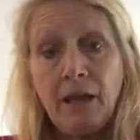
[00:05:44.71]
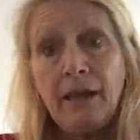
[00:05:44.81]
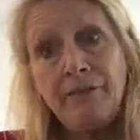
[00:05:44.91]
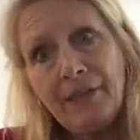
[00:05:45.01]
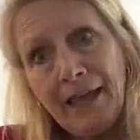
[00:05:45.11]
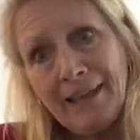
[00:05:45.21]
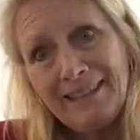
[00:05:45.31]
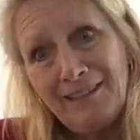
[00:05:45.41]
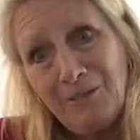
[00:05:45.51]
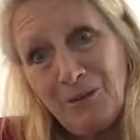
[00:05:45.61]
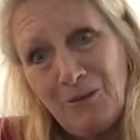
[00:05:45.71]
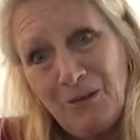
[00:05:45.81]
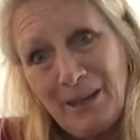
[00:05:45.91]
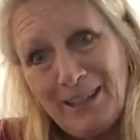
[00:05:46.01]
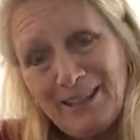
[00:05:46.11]
if you can and if you don't
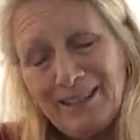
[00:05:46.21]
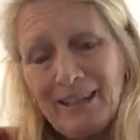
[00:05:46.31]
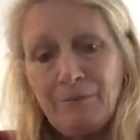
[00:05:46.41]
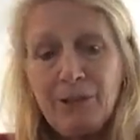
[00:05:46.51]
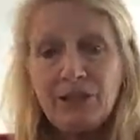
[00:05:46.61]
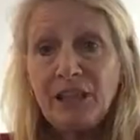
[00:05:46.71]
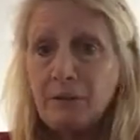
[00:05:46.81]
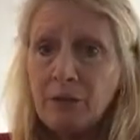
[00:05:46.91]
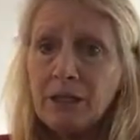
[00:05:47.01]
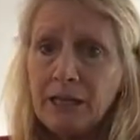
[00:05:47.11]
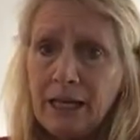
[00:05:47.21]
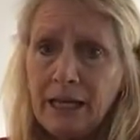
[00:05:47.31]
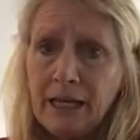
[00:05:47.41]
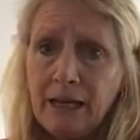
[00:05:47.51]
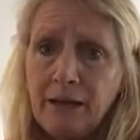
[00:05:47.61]
mind, because I'm going to
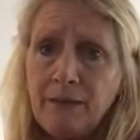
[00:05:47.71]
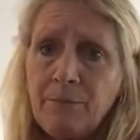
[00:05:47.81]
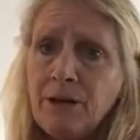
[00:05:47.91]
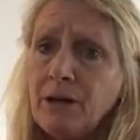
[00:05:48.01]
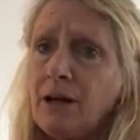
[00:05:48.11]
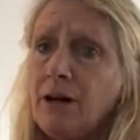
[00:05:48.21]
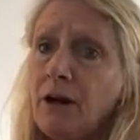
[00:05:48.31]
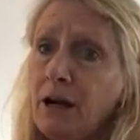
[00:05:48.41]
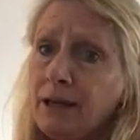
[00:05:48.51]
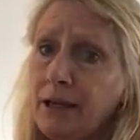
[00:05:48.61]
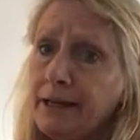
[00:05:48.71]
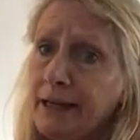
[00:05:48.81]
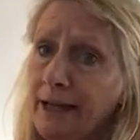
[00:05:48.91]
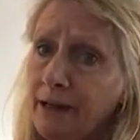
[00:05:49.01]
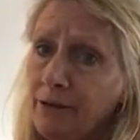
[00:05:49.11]
take it and I'm going to put it on our online
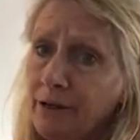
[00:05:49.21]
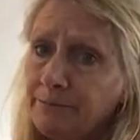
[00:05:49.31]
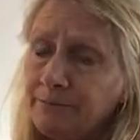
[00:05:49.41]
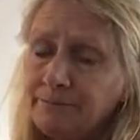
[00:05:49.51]
gallery.